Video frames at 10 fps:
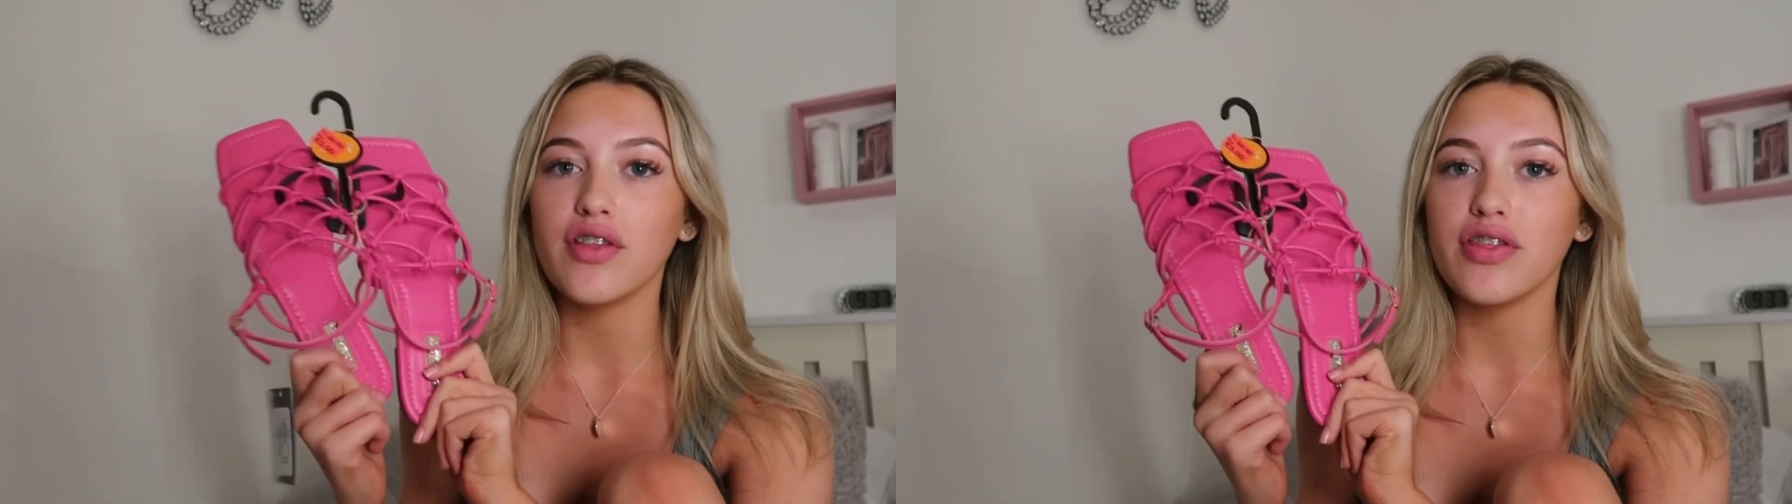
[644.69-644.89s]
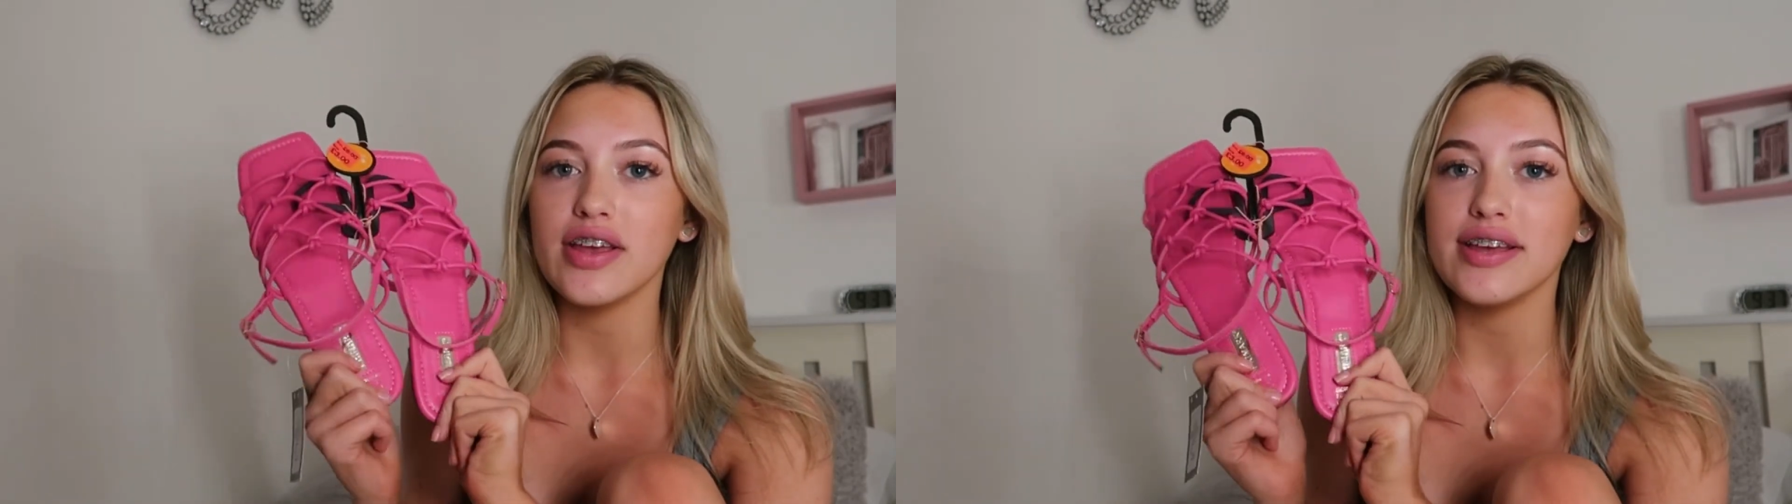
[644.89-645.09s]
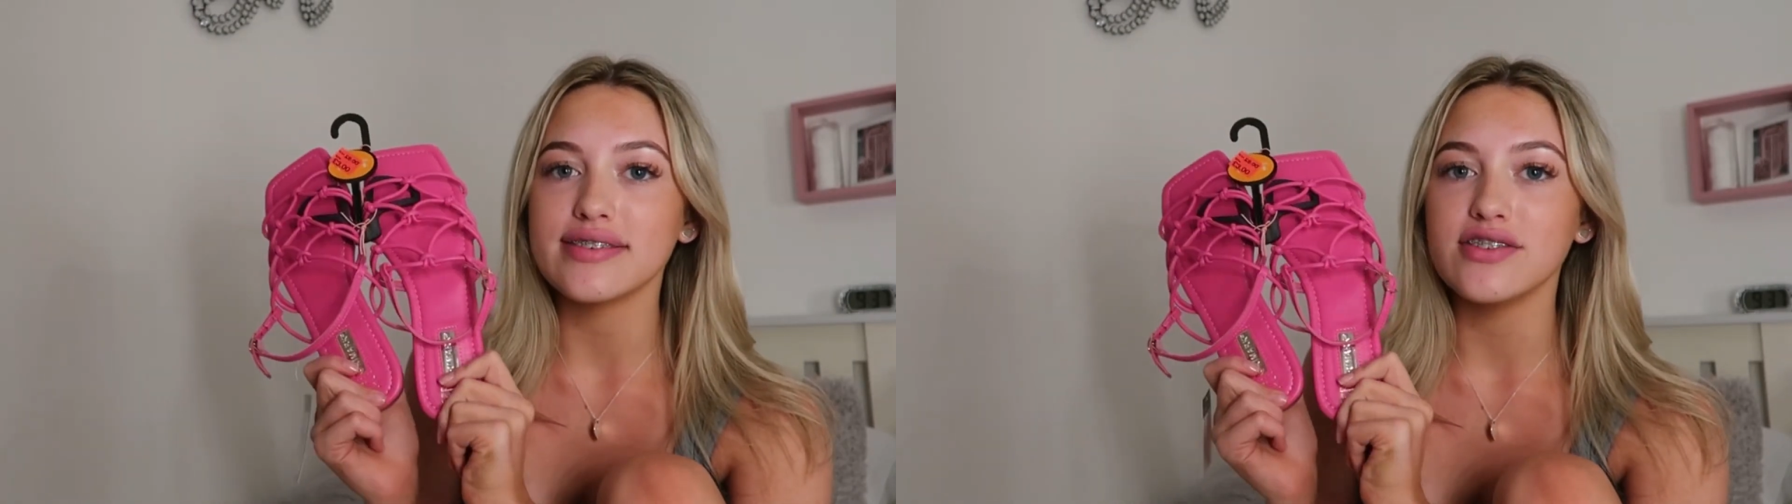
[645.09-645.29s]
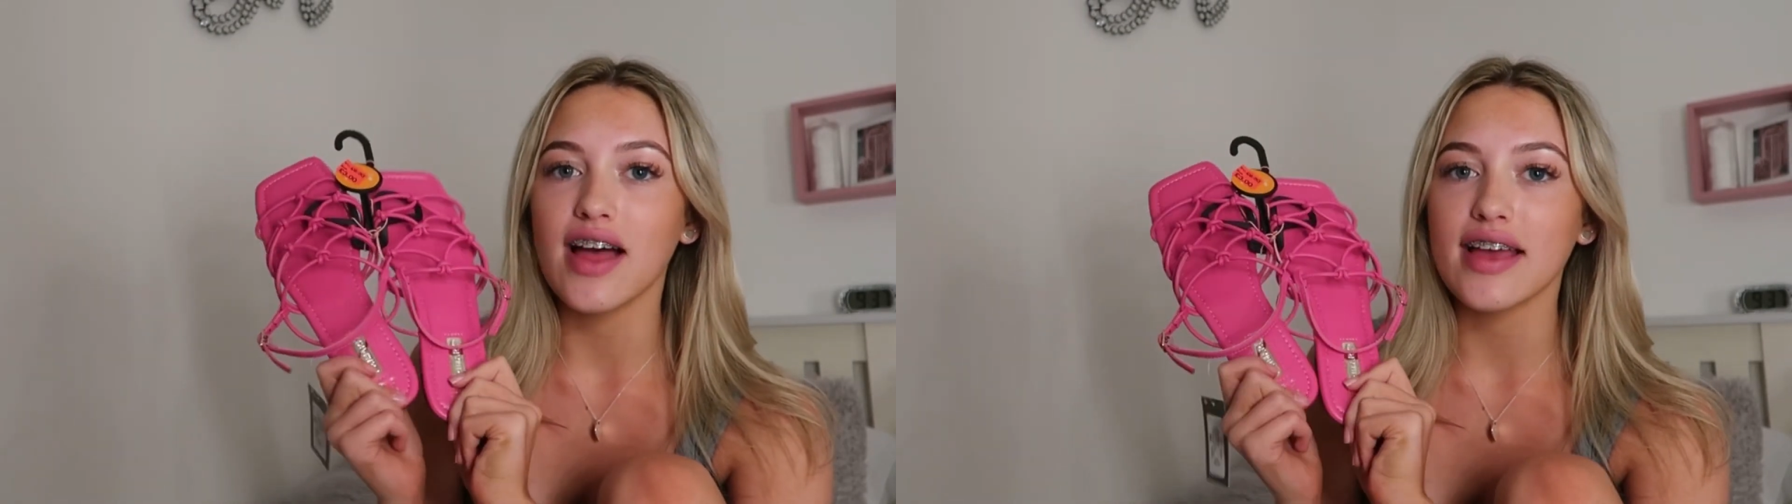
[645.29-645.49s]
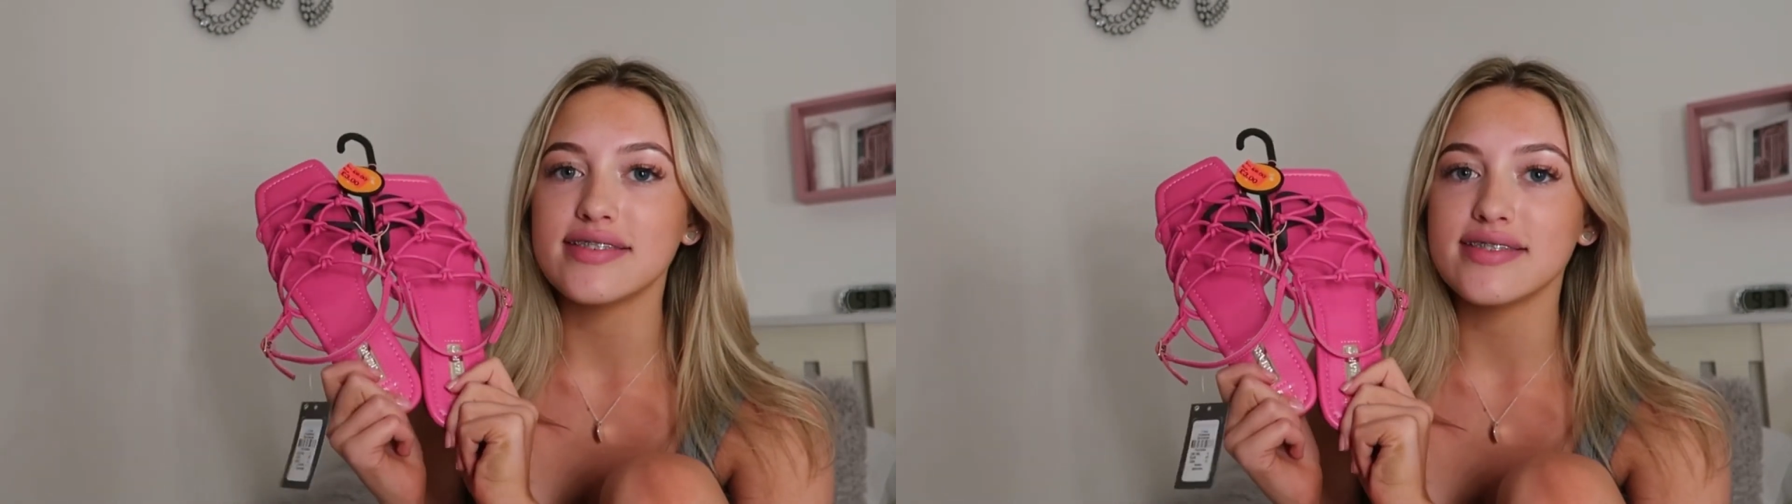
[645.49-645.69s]
these little
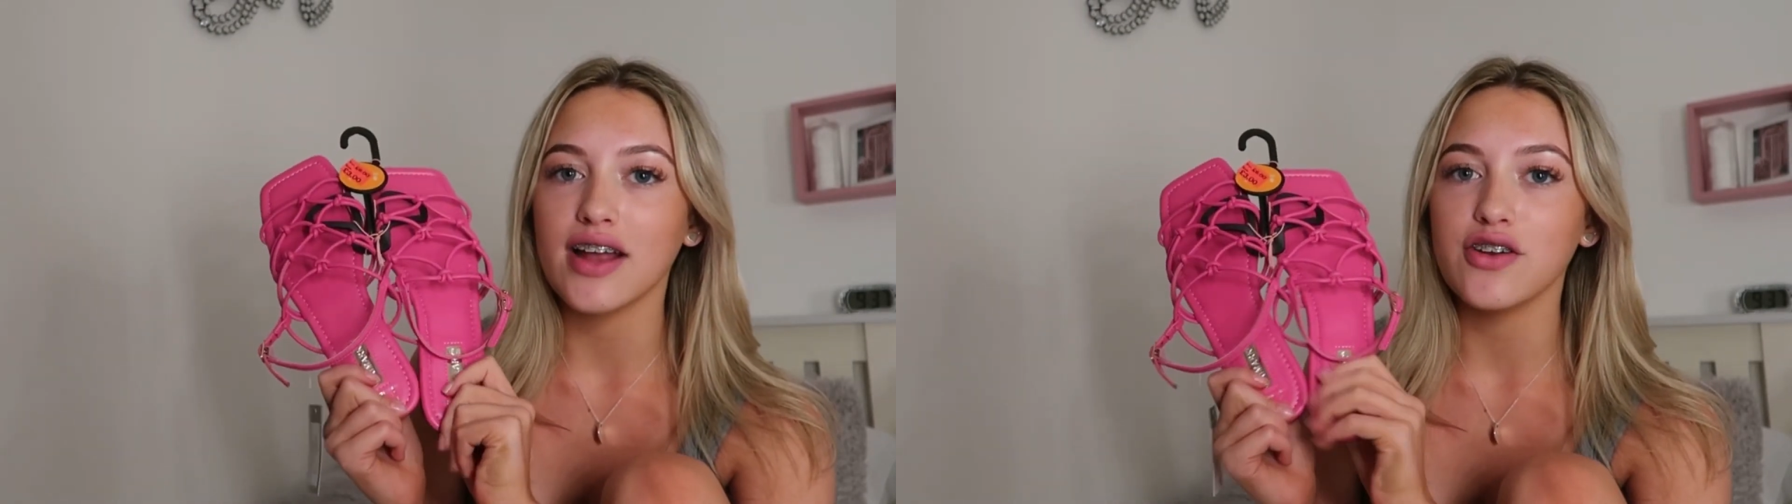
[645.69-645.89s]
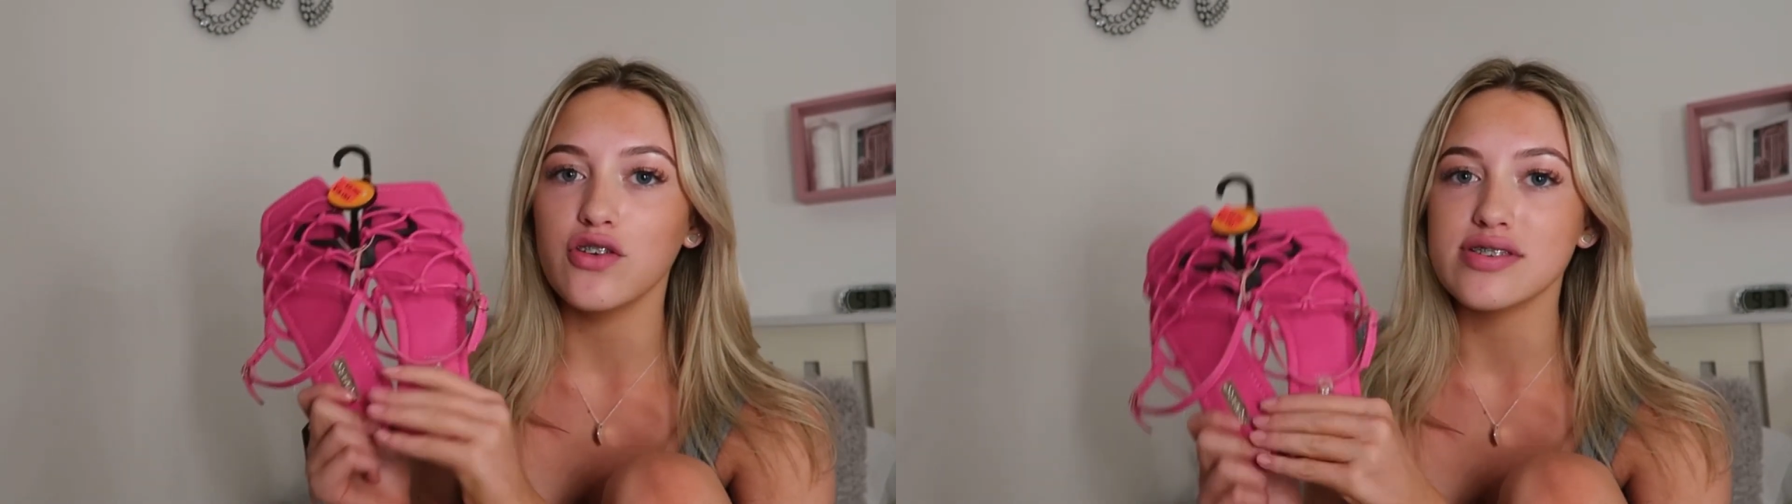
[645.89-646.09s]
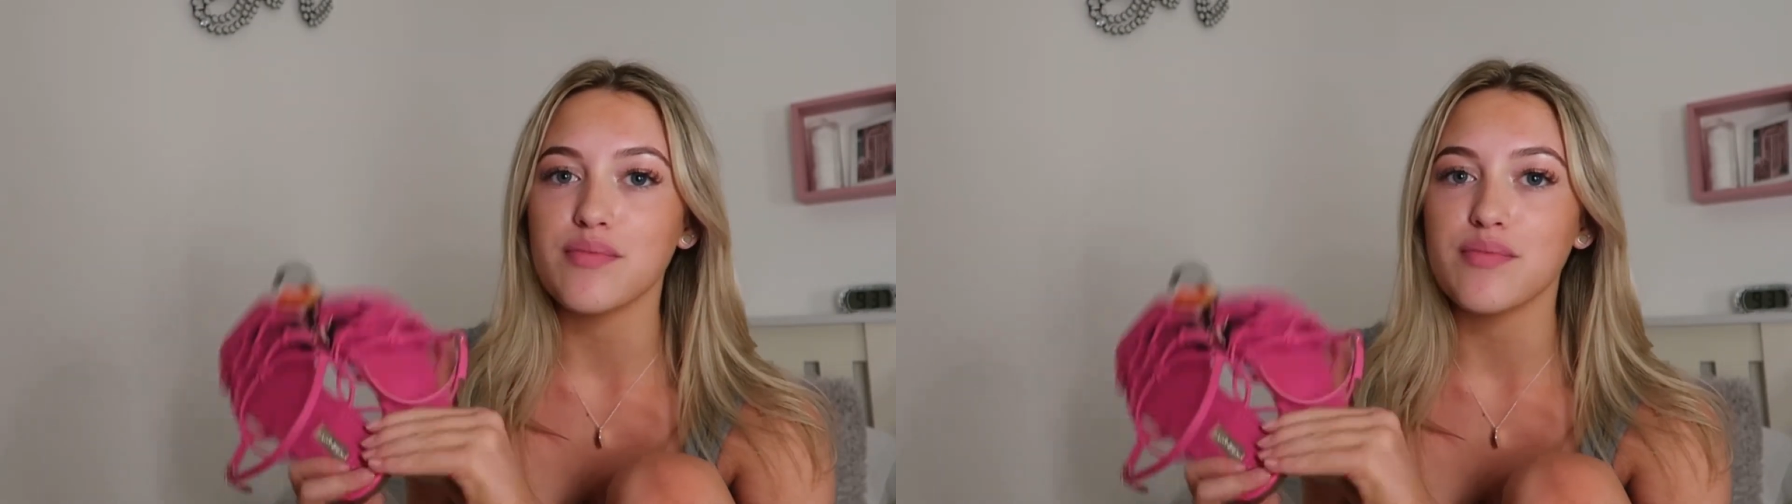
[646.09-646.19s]
like sandals.